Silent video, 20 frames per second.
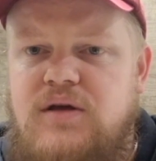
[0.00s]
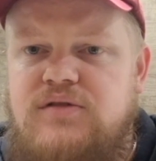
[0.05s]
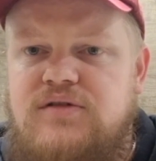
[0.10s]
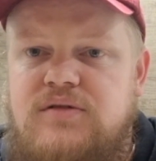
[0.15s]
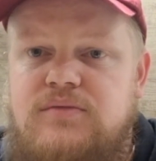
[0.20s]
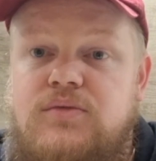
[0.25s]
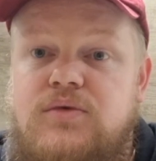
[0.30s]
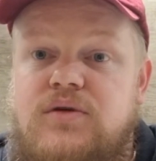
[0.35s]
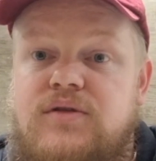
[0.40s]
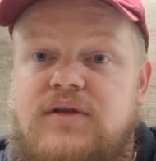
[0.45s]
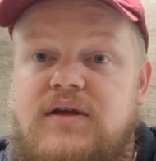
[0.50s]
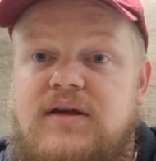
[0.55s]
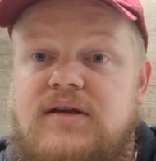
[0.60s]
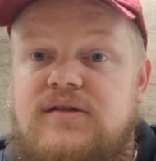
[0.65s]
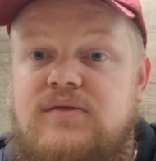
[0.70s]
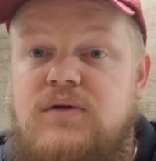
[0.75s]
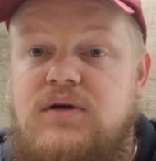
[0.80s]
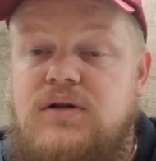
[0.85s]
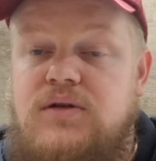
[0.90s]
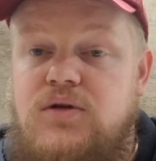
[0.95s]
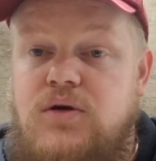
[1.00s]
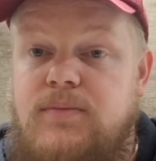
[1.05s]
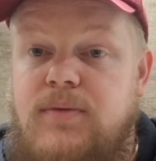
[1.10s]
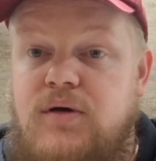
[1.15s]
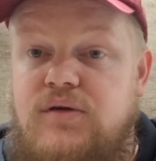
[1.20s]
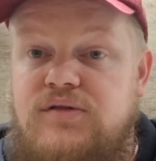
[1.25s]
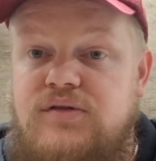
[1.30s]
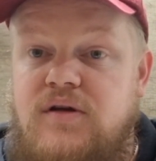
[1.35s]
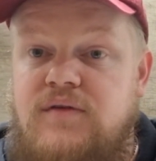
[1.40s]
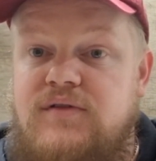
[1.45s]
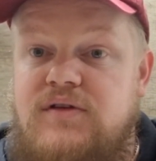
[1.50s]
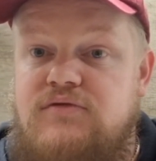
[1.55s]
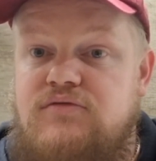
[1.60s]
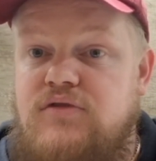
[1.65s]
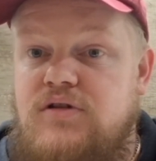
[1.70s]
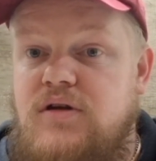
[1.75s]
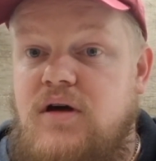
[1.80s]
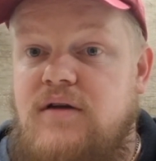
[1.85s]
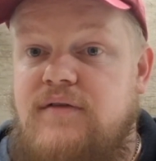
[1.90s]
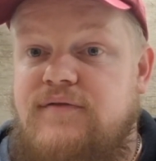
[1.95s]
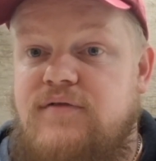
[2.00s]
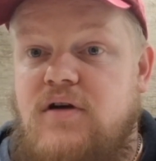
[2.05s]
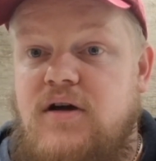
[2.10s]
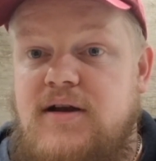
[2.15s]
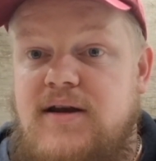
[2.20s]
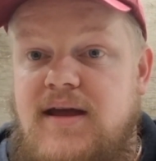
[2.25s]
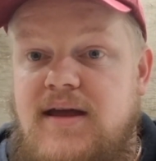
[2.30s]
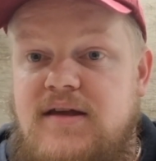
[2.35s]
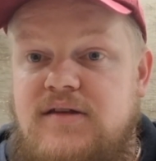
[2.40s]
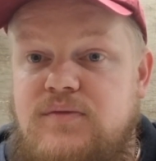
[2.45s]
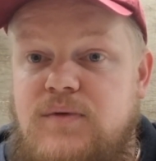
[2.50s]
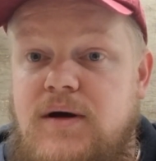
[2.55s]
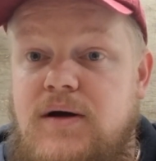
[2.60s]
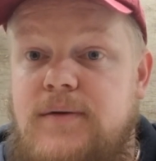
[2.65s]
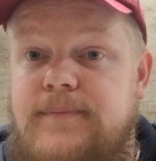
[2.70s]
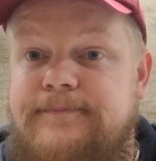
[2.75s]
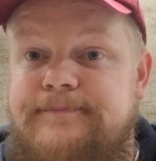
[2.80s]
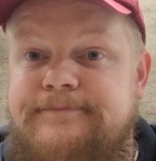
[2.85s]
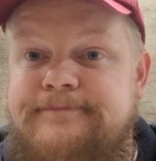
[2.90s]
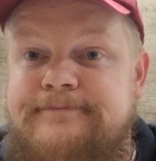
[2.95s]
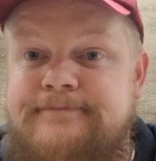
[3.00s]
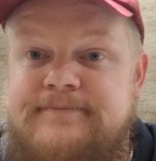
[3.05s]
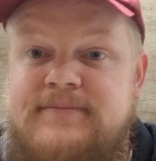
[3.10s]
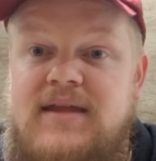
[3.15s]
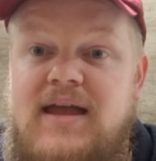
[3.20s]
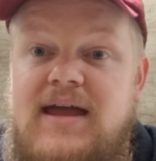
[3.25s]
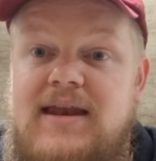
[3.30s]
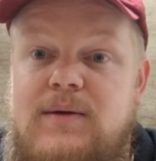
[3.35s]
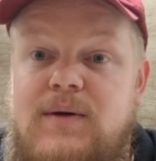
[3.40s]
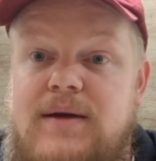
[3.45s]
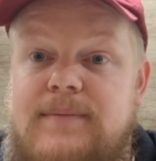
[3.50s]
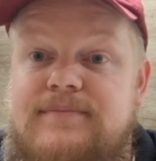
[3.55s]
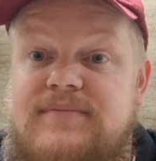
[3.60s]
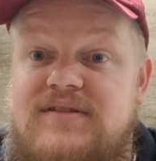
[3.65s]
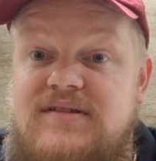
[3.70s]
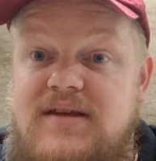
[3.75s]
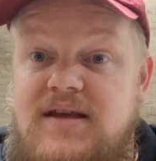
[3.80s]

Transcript: some more things so I can do a post office run on Friday as well. Anyway, see